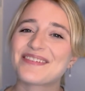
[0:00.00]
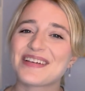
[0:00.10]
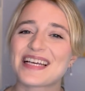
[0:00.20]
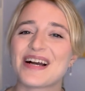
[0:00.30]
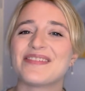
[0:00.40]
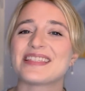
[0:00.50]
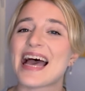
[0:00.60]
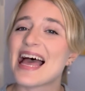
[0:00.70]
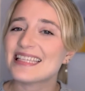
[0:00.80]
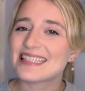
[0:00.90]
we come to
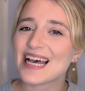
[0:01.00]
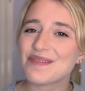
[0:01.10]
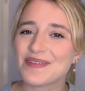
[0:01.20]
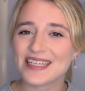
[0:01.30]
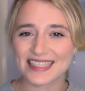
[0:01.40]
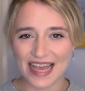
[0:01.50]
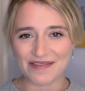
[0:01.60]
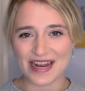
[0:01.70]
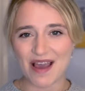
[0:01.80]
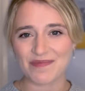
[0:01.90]
Heads Up,
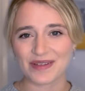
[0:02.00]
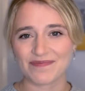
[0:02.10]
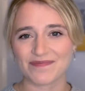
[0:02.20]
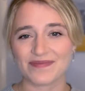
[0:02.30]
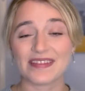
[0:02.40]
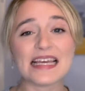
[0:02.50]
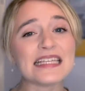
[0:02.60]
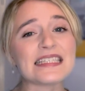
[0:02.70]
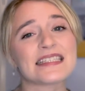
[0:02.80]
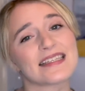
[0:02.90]
7 Up.
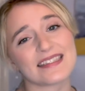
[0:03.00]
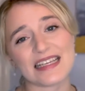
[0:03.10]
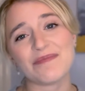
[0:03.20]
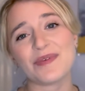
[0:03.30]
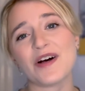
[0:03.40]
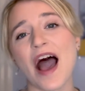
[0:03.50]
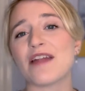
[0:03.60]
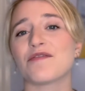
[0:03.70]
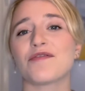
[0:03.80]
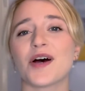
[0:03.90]
This is a simple
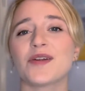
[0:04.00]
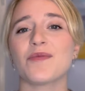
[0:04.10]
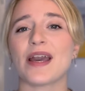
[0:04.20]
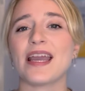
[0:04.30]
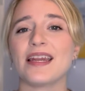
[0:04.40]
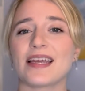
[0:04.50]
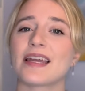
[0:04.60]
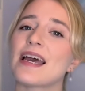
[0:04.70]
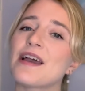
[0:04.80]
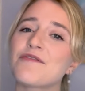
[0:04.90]
and fun way to
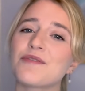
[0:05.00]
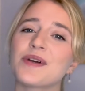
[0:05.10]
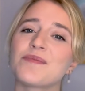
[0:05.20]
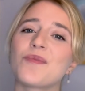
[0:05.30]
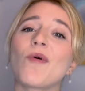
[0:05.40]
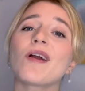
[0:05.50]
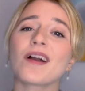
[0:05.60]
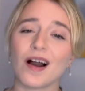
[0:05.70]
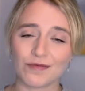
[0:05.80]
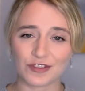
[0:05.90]
get everyone more
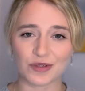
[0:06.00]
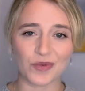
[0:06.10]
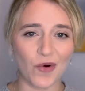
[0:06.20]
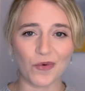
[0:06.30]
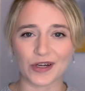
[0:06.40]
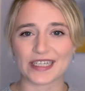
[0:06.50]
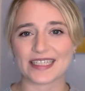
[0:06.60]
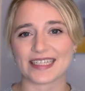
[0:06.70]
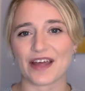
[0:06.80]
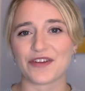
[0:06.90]
comfortable working
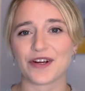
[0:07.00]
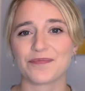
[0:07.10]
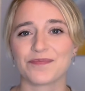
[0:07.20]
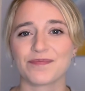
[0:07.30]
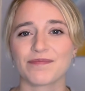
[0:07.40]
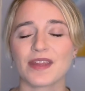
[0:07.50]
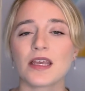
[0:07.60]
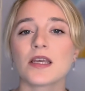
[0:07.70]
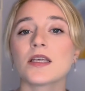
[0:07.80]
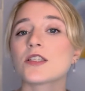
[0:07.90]
together.
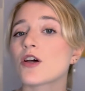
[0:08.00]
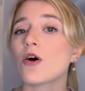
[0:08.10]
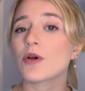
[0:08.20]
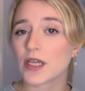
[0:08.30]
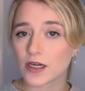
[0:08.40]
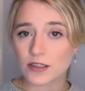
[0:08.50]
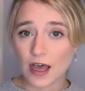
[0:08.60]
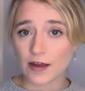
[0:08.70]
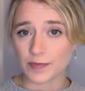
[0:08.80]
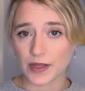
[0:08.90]
So here's
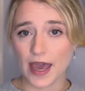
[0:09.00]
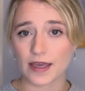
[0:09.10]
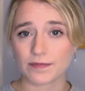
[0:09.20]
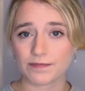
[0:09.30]
how to play.